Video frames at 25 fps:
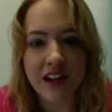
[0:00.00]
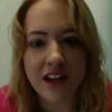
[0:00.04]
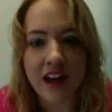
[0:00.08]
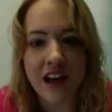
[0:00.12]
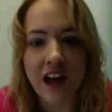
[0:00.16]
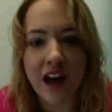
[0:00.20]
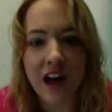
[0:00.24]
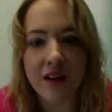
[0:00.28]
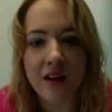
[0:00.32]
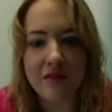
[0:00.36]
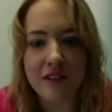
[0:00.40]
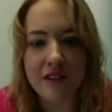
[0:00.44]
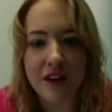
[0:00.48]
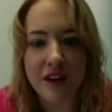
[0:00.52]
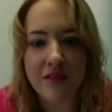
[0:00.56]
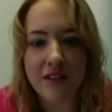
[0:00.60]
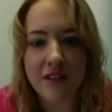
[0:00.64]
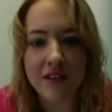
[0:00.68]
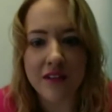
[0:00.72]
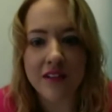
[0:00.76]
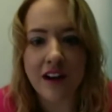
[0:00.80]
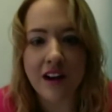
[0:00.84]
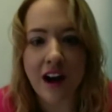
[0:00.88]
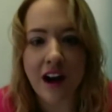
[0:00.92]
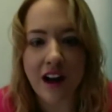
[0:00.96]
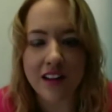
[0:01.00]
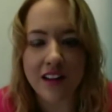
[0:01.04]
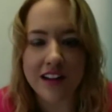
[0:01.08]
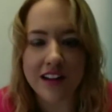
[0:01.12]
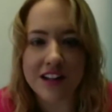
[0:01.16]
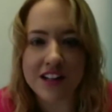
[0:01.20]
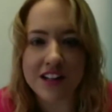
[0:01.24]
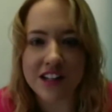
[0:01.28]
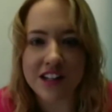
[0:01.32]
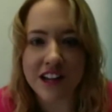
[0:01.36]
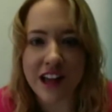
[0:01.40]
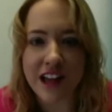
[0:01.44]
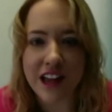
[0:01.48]
of Nuffield
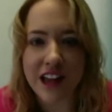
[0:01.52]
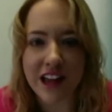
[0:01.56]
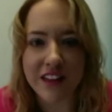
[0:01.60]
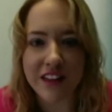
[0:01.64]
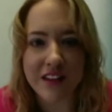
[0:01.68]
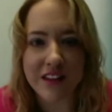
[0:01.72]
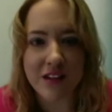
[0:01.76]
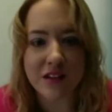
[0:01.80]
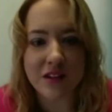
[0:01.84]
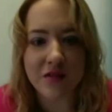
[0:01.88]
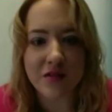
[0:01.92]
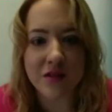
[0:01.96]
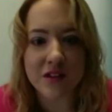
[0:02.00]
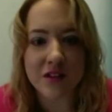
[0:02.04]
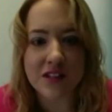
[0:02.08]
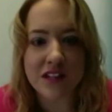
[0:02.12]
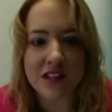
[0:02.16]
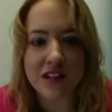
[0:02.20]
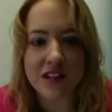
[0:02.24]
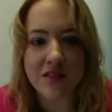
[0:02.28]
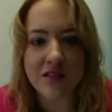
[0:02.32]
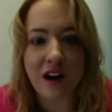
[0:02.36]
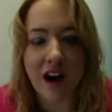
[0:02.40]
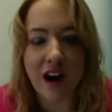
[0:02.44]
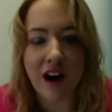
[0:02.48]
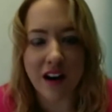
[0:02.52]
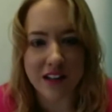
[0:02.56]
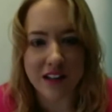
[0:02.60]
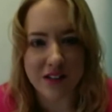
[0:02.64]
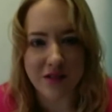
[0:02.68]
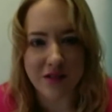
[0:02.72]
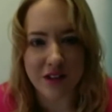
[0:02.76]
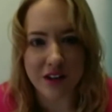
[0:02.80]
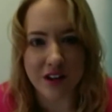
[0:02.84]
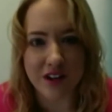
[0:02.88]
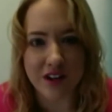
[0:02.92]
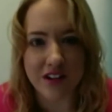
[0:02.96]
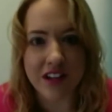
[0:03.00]
College at the University of
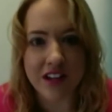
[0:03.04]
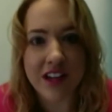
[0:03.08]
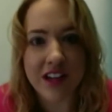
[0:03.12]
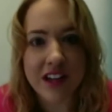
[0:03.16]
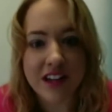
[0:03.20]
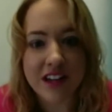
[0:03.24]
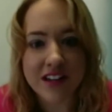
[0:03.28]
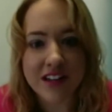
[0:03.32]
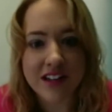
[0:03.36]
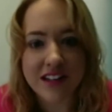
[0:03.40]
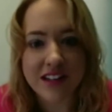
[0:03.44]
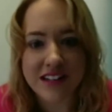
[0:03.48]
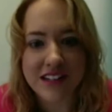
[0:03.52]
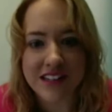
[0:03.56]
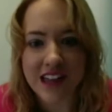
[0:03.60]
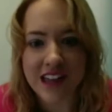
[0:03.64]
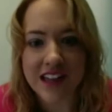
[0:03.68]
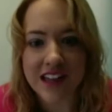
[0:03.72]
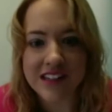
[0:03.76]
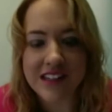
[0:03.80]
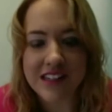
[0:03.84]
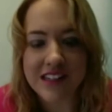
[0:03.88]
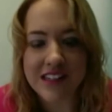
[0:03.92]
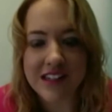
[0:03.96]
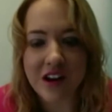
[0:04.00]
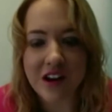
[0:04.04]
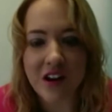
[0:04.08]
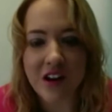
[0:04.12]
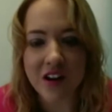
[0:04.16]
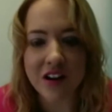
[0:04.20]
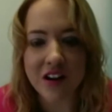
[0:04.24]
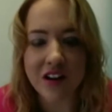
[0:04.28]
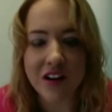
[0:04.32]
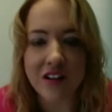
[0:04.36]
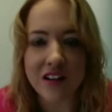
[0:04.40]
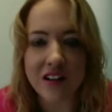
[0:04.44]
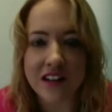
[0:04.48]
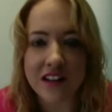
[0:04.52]
Oxford to discuss his
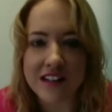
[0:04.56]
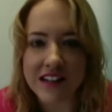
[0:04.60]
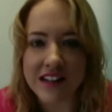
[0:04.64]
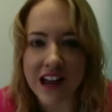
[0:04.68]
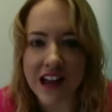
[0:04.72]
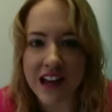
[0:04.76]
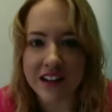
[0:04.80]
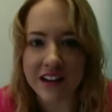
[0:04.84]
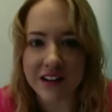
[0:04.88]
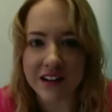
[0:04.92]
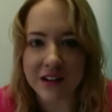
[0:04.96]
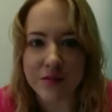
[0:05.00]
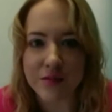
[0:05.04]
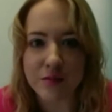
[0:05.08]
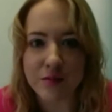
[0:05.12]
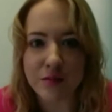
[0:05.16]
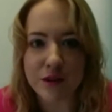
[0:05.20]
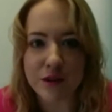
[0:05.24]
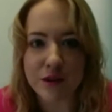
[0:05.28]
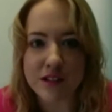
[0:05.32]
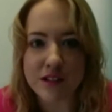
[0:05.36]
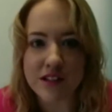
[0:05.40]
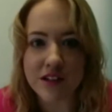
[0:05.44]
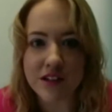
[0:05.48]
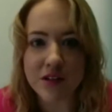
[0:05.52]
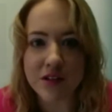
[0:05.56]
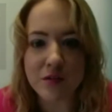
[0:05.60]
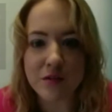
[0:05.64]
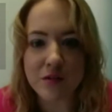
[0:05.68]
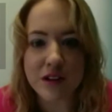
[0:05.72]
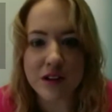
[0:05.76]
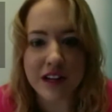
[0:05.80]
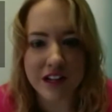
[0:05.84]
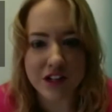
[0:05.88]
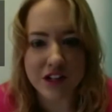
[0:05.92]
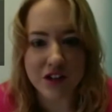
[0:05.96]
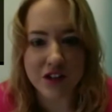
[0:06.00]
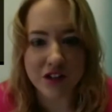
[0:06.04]
article entitled Prisoner
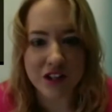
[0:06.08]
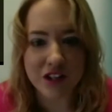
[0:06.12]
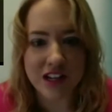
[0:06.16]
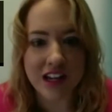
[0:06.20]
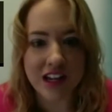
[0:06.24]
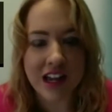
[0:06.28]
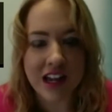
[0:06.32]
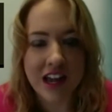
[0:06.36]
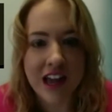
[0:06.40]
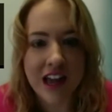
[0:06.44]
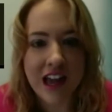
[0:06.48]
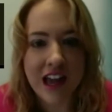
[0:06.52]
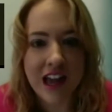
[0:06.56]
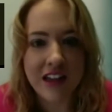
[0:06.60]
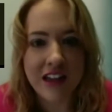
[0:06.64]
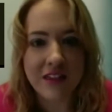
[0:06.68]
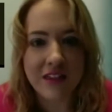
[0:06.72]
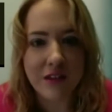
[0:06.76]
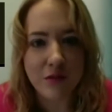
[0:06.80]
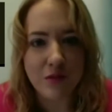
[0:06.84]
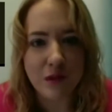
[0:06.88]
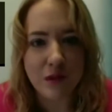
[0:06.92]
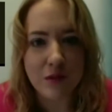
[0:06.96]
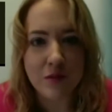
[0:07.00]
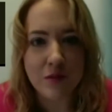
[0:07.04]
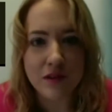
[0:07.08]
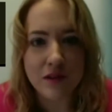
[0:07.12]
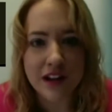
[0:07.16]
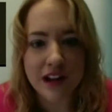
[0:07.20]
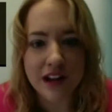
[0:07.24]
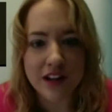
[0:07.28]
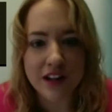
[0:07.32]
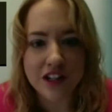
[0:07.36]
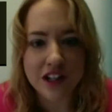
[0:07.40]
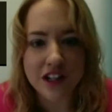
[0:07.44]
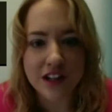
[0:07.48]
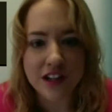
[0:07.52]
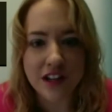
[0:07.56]
Reentry and the
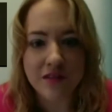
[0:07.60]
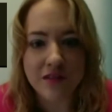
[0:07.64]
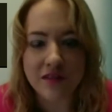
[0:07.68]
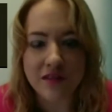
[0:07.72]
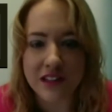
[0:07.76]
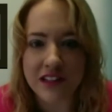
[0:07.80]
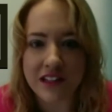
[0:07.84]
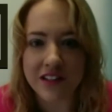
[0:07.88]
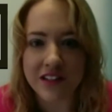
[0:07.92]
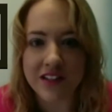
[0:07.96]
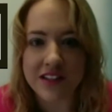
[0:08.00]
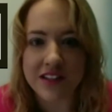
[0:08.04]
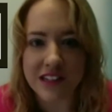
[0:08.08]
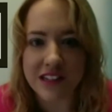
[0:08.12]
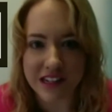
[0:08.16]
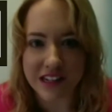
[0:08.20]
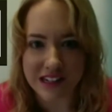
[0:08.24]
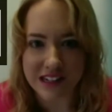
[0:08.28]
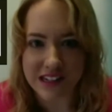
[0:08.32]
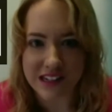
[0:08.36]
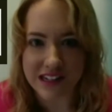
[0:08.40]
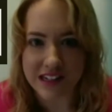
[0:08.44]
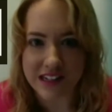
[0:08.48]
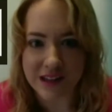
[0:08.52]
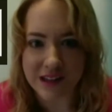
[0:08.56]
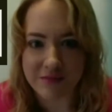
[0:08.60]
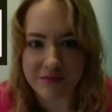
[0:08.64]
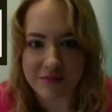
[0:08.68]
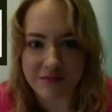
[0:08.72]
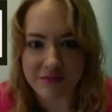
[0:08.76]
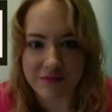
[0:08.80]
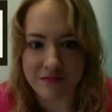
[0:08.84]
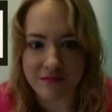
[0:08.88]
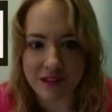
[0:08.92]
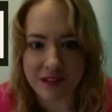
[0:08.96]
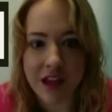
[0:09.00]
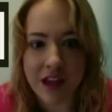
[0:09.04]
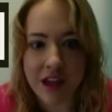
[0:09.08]
Reproduction of Legal Cynicism.
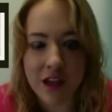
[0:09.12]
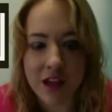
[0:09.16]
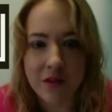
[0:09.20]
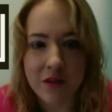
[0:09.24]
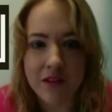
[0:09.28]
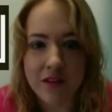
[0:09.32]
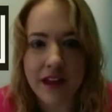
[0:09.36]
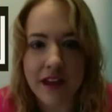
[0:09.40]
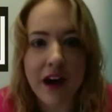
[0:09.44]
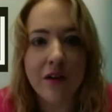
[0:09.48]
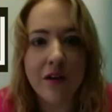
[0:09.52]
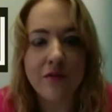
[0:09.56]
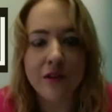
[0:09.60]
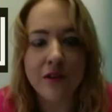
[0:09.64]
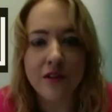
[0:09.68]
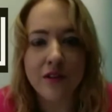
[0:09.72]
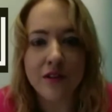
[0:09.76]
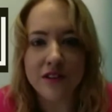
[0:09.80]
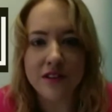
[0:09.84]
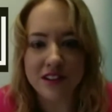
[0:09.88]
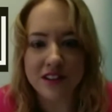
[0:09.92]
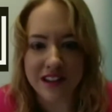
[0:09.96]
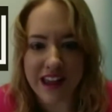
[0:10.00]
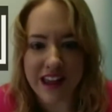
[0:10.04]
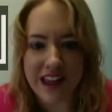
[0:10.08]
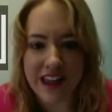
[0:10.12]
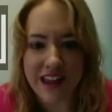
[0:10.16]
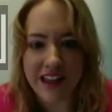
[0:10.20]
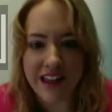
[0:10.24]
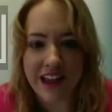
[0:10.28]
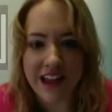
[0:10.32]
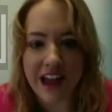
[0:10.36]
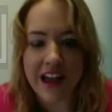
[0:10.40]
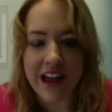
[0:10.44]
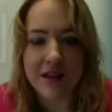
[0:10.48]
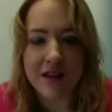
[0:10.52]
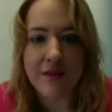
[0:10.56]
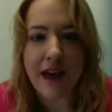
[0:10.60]
Without further delay,
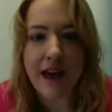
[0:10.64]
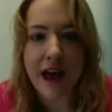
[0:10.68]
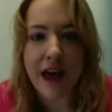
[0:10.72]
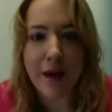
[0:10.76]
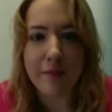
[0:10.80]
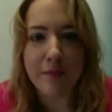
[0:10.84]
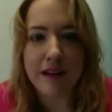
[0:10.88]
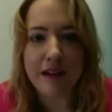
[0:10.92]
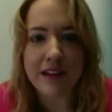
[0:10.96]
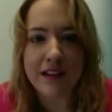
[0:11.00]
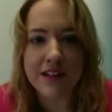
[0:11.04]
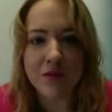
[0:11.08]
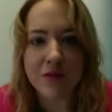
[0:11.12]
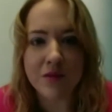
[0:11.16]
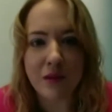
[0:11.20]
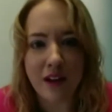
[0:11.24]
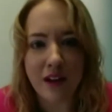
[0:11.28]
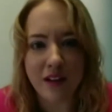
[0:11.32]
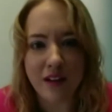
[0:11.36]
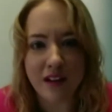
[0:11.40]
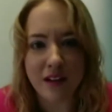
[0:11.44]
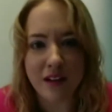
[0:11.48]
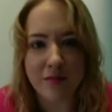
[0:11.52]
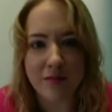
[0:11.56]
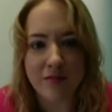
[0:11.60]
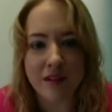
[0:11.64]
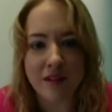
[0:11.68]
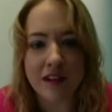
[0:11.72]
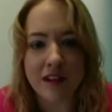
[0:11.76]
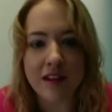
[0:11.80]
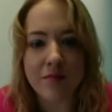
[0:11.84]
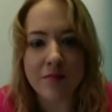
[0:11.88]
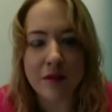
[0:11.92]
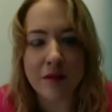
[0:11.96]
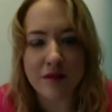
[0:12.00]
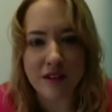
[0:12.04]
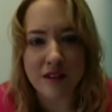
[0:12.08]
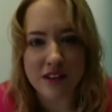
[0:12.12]
I am happy to welcome
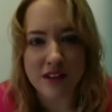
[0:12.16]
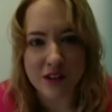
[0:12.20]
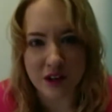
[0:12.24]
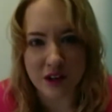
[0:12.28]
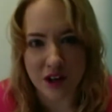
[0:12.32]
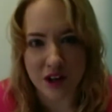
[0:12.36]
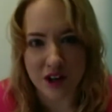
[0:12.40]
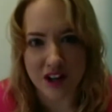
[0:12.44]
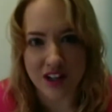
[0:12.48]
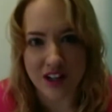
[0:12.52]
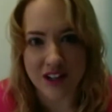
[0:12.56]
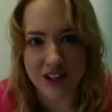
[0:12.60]
Professor Kirk.